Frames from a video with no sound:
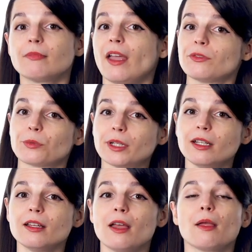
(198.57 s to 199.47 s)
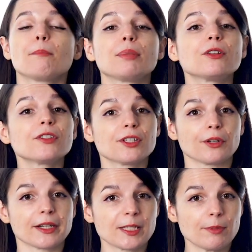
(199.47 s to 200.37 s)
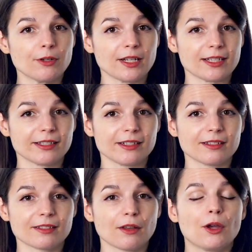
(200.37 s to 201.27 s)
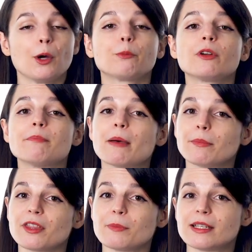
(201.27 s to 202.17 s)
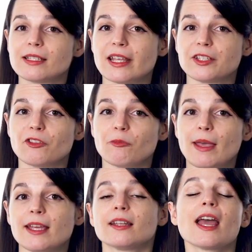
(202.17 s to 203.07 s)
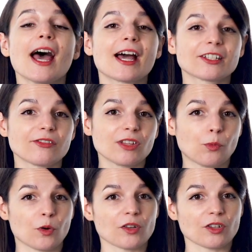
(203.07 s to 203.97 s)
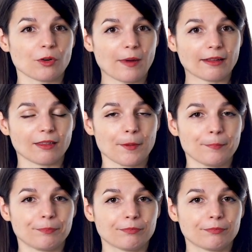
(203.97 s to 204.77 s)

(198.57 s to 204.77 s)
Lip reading: And 3. Build on your experiences. Remember the mistakes you've made and actively work to correct them.